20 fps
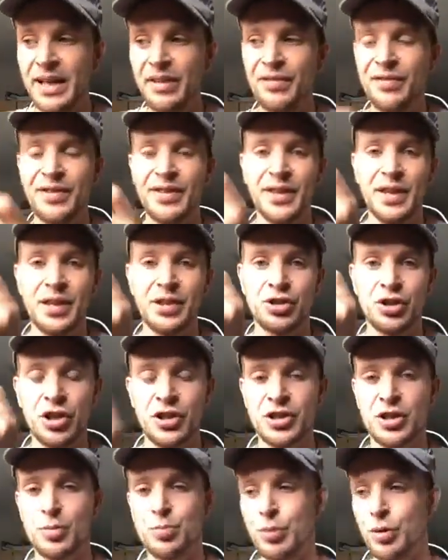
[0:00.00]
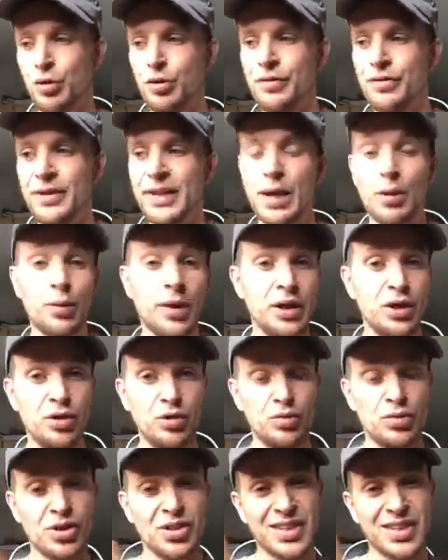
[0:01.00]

if science has proven that when you